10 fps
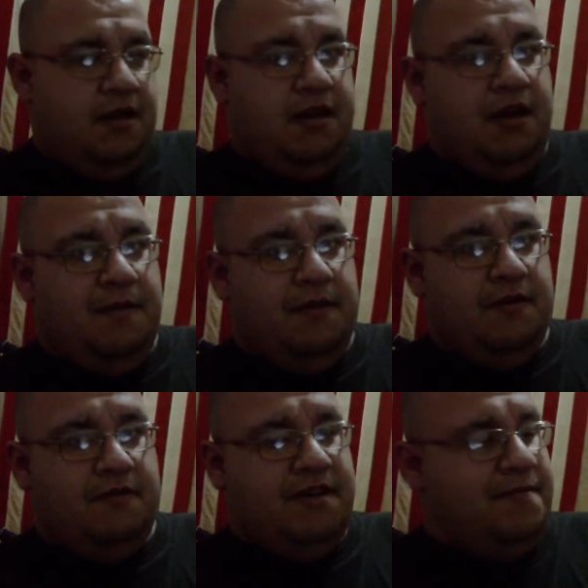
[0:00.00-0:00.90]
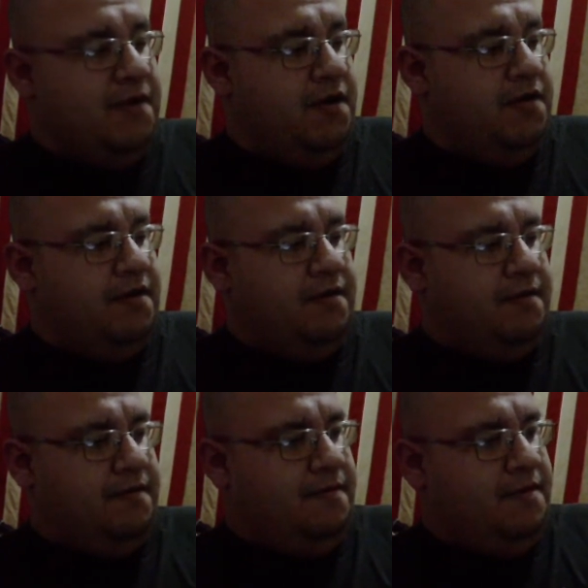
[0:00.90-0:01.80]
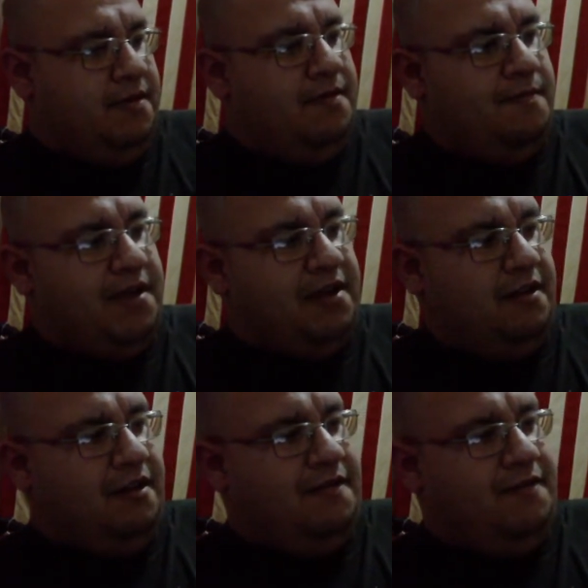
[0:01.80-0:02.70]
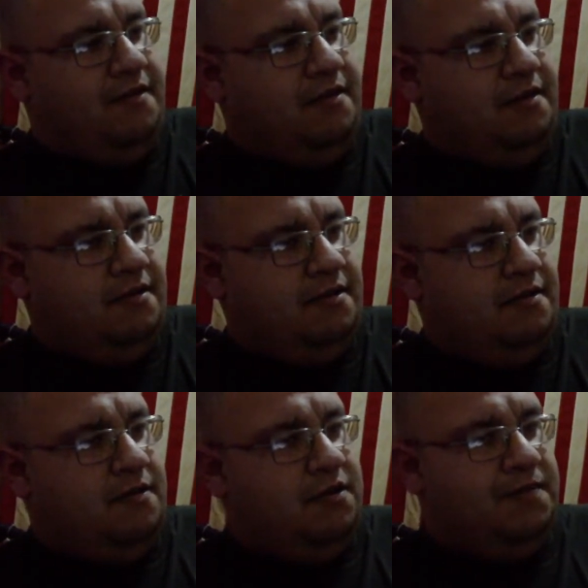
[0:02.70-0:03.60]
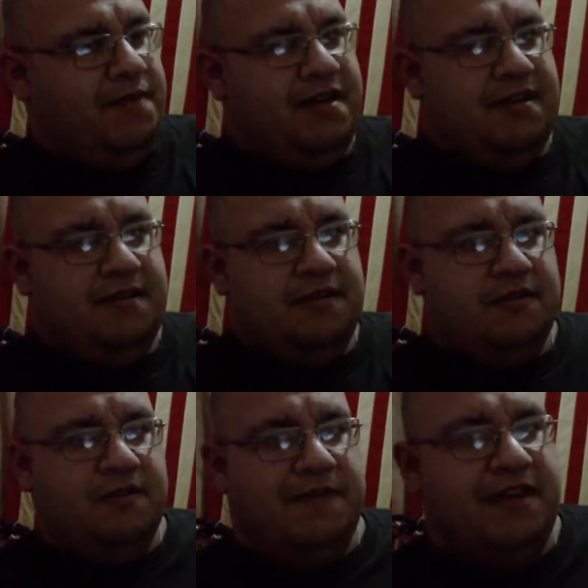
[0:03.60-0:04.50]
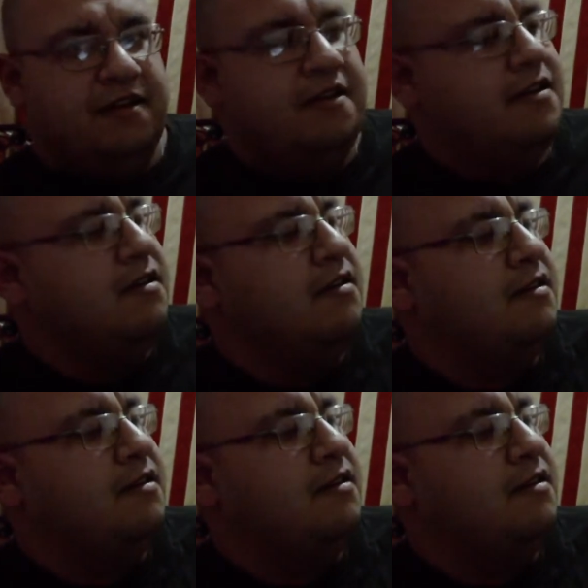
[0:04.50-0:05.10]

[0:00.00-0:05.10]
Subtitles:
Number 3 mode, back off, hold the button, screw back on,